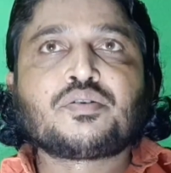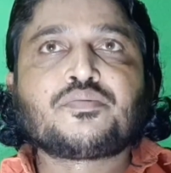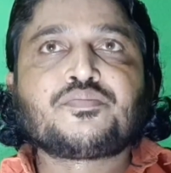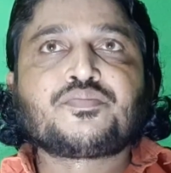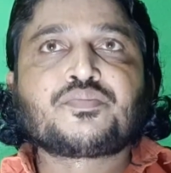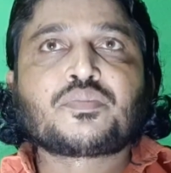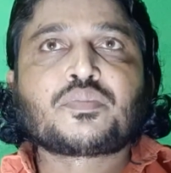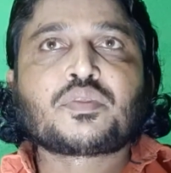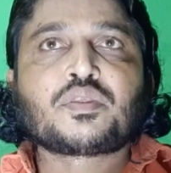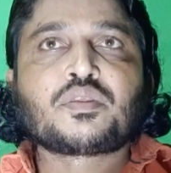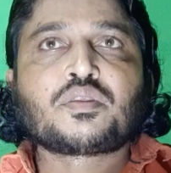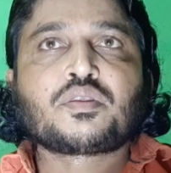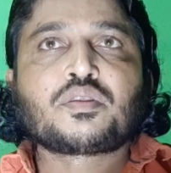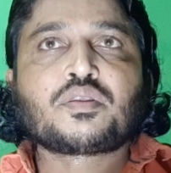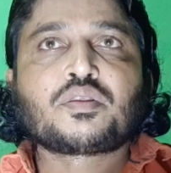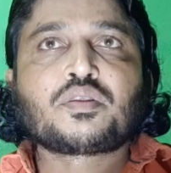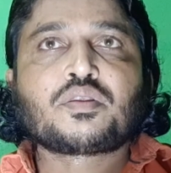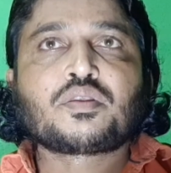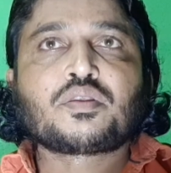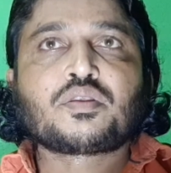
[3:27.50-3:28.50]

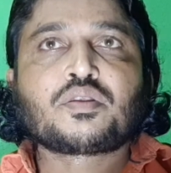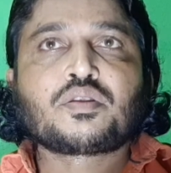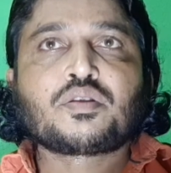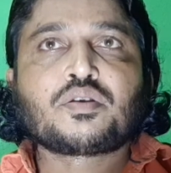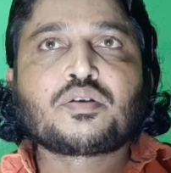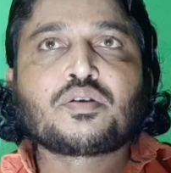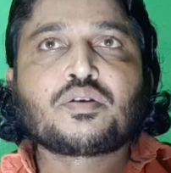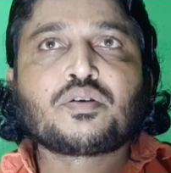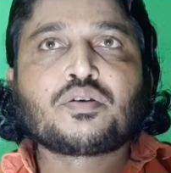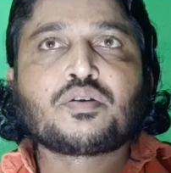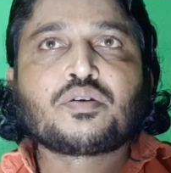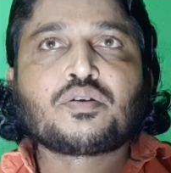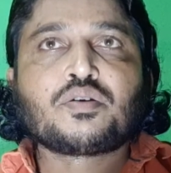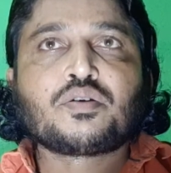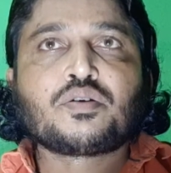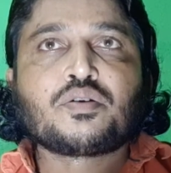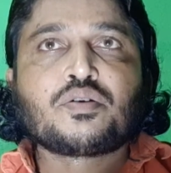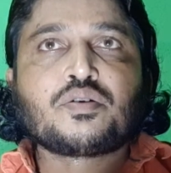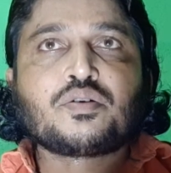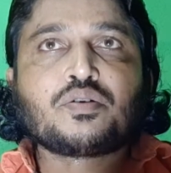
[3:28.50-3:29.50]

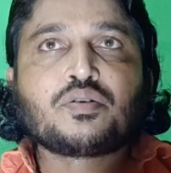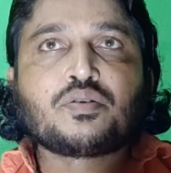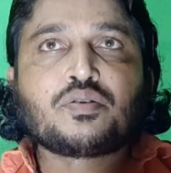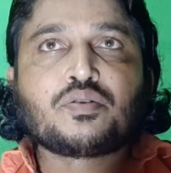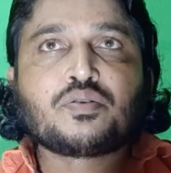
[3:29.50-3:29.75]
Nobody speaks.